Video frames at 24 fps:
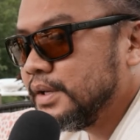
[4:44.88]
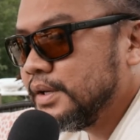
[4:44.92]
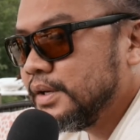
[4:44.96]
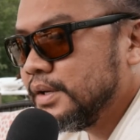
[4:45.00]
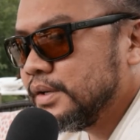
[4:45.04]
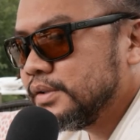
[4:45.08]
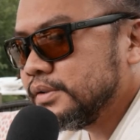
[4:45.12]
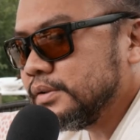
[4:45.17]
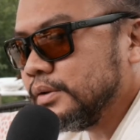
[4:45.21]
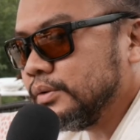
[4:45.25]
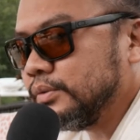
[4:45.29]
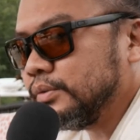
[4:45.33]

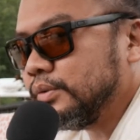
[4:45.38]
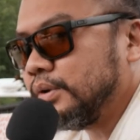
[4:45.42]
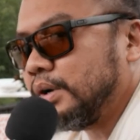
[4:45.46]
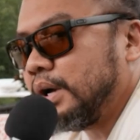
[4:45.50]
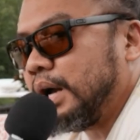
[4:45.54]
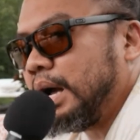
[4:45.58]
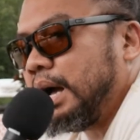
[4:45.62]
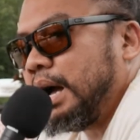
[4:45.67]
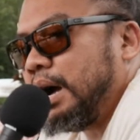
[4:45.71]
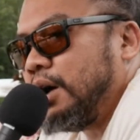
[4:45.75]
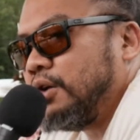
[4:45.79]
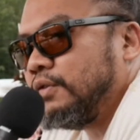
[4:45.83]
So
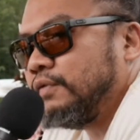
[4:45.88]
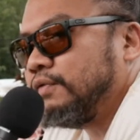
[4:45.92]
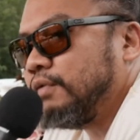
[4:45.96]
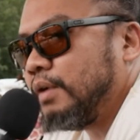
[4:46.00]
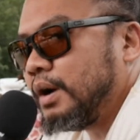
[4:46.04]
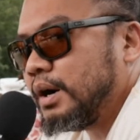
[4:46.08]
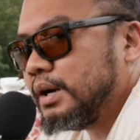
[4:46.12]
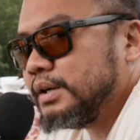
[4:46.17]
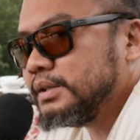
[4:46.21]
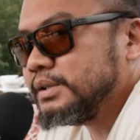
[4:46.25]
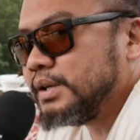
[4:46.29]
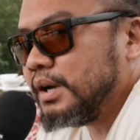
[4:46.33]
how
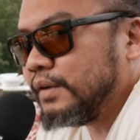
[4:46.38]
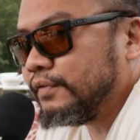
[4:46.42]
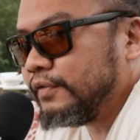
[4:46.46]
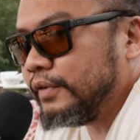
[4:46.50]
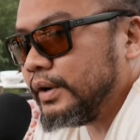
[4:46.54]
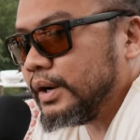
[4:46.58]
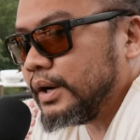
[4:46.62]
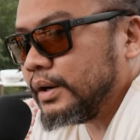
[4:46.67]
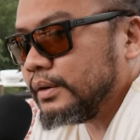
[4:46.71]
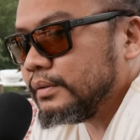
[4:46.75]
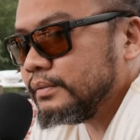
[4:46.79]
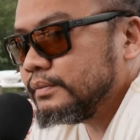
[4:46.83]
far is that
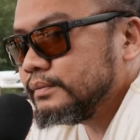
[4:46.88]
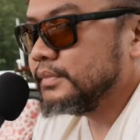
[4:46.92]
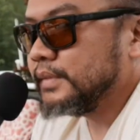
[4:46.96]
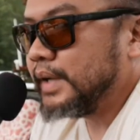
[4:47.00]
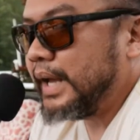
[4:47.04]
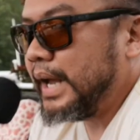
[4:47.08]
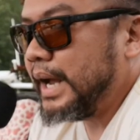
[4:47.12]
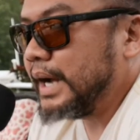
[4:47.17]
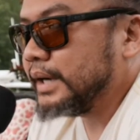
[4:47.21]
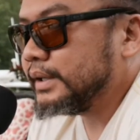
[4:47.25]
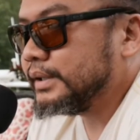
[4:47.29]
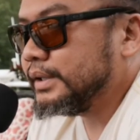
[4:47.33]
fair?
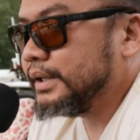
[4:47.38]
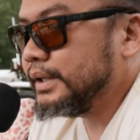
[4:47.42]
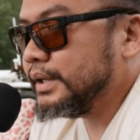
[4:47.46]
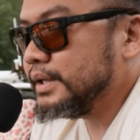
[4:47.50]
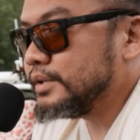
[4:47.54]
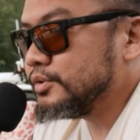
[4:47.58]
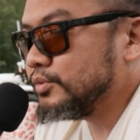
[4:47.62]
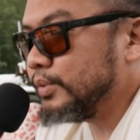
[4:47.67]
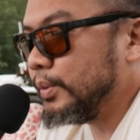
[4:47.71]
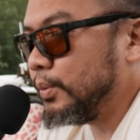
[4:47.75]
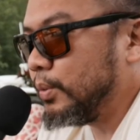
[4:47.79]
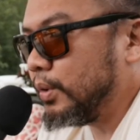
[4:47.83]
Acting
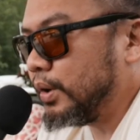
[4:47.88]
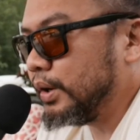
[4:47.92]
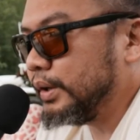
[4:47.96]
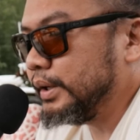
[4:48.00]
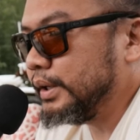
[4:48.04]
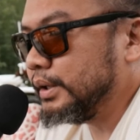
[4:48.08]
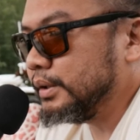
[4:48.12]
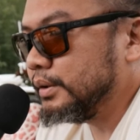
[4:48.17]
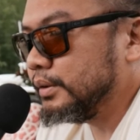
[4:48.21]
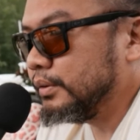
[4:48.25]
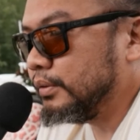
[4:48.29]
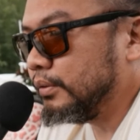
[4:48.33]
is
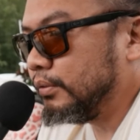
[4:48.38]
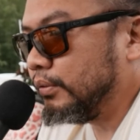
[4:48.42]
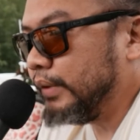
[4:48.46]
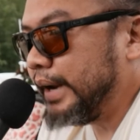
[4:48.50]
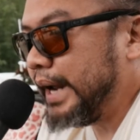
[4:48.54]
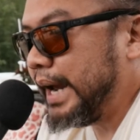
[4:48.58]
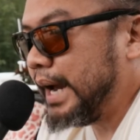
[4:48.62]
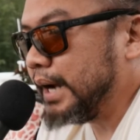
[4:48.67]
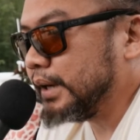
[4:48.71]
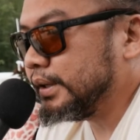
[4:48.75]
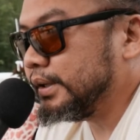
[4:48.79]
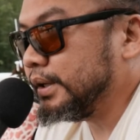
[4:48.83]
rewarding,
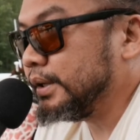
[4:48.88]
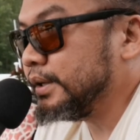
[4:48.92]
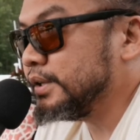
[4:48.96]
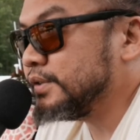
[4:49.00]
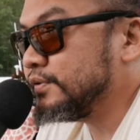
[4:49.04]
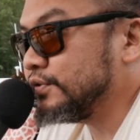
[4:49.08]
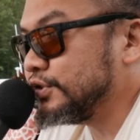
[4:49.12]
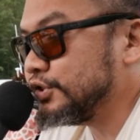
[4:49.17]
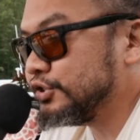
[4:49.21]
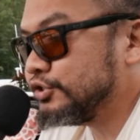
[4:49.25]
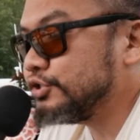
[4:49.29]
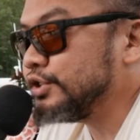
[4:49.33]
reacting is
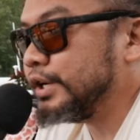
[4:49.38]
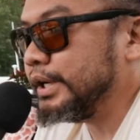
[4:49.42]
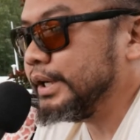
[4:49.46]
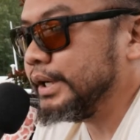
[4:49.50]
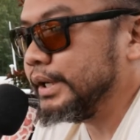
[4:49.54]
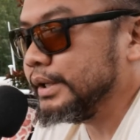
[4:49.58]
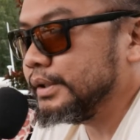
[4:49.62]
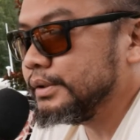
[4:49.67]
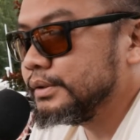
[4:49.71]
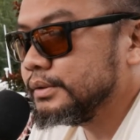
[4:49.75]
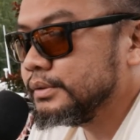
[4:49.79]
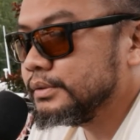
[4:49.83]

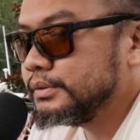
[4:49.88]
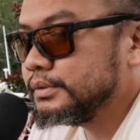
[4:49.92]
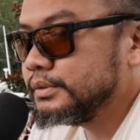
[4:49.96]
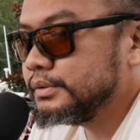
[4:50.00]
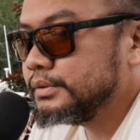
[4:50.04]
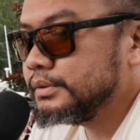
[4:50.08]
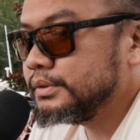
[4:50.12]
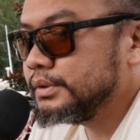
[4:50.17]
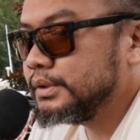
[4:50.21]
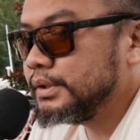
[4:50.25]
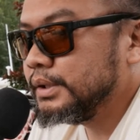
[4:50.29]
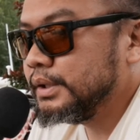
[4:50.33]
frustrating.
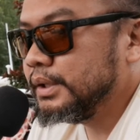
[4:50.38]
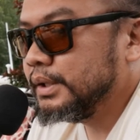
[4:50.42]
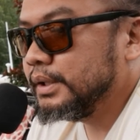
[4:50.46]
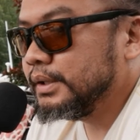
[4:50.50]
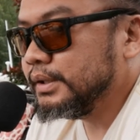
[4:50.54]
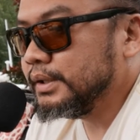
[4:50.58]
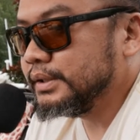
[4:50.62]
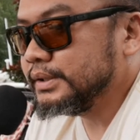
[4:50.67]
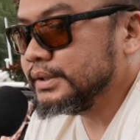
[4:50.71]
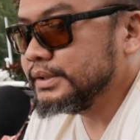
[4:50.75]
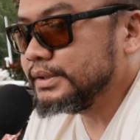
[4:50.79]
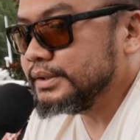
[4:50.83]

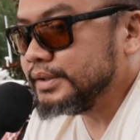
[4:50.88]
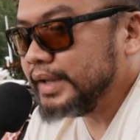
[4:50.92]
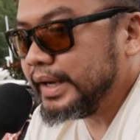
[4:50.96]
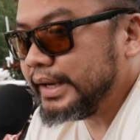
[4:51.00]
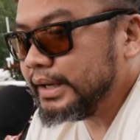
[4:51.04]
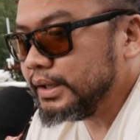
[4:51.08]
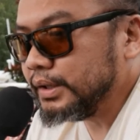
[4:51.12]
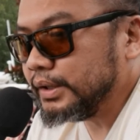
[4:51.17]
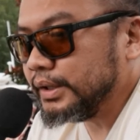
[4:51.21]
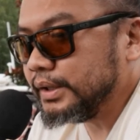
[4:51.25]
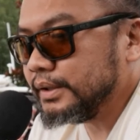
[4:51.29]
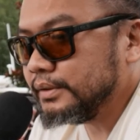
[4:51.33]
This is
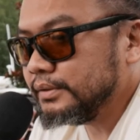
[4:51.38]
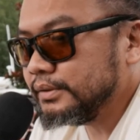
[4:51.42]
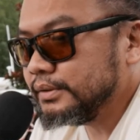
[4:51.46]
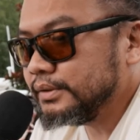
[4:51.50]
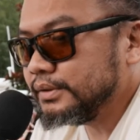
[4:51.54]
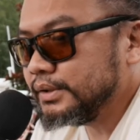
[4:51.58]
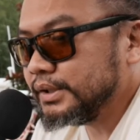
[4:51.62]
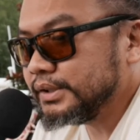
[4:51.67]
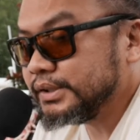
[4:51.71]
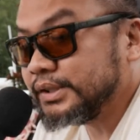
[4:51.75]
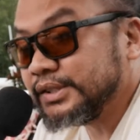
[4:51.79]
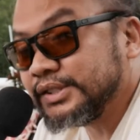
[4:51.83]
daily.
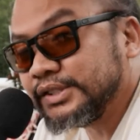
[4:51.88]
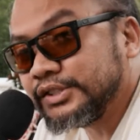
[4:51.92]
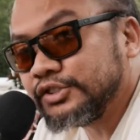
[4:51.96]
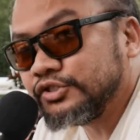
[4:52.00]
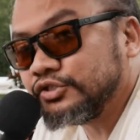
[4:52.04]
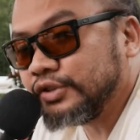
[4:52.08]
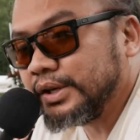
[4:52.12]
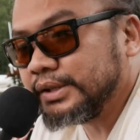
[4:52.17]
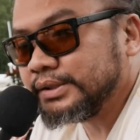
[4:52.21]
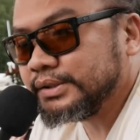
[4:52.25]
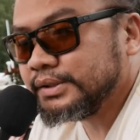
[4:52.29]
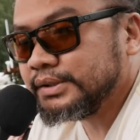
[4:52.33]
This is
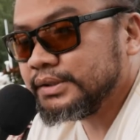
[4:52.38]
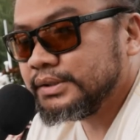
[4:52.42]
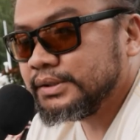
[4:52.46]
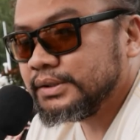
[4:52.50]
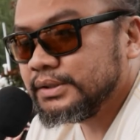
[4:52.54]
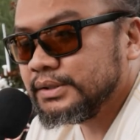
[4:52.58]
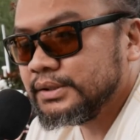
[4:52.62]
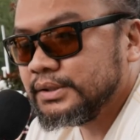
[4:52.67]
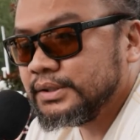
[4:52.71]
stress.